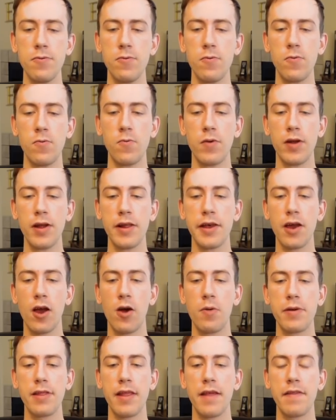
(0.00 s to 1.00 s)
Really
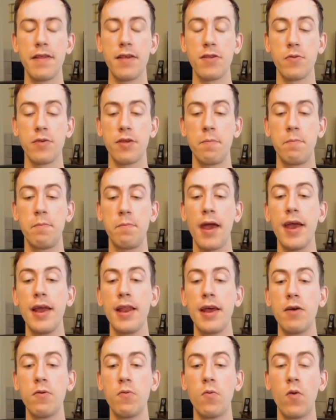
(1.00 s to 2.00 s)
hoping that this was a bait.
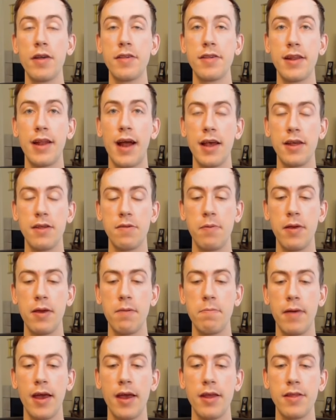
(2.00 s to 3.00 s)
It was an Ice
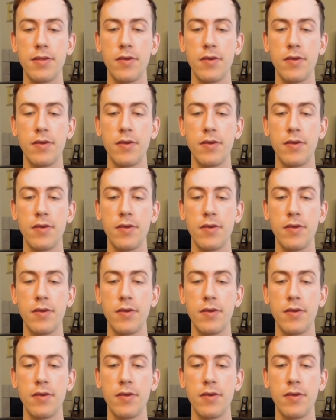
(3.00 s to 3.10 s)
Beam bait,